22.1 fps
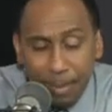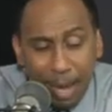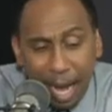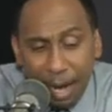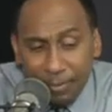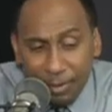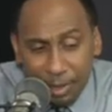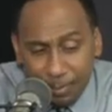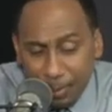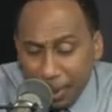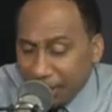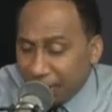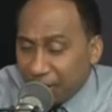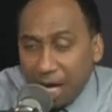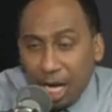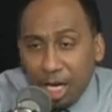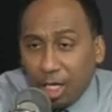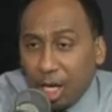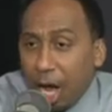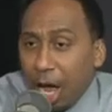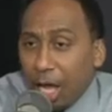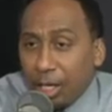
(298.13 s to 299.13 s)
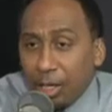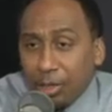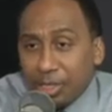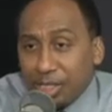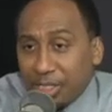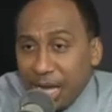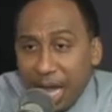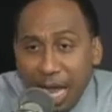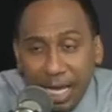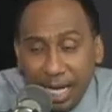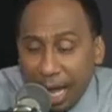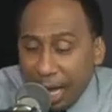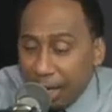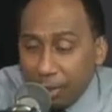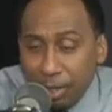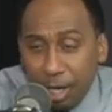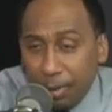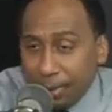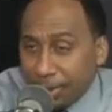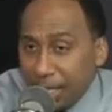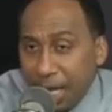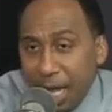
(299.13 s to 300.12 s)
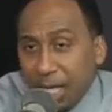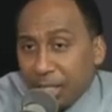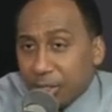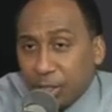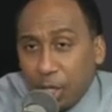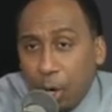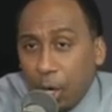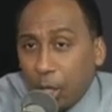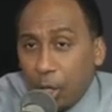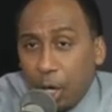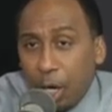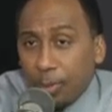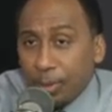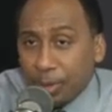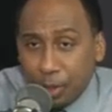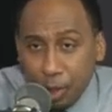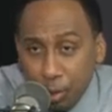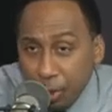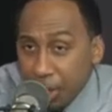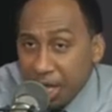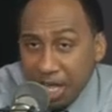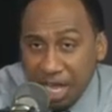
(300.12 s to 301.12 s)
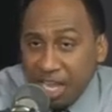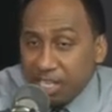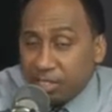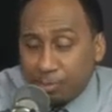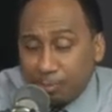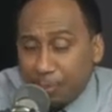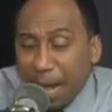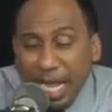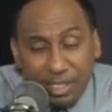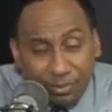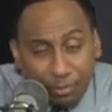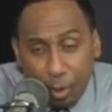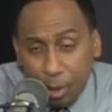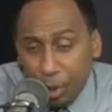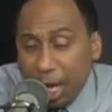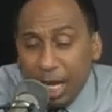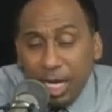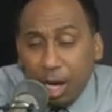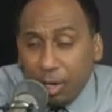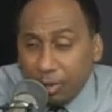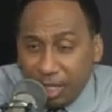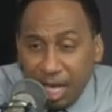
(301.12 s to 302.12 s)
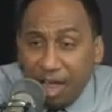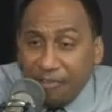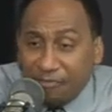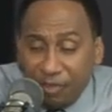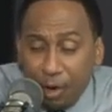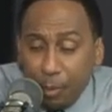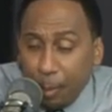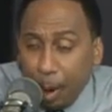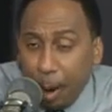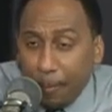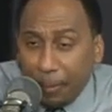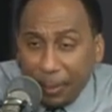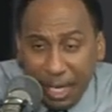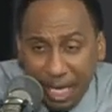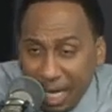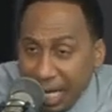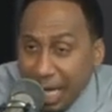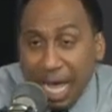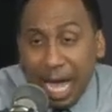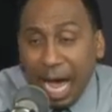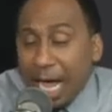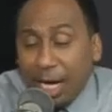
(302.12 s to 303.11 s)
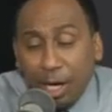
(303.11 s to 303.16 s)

Mad respect, Giancarlo Stanton. I don't know what the hell's going on with you. It's baseball. You ain't no damn football player.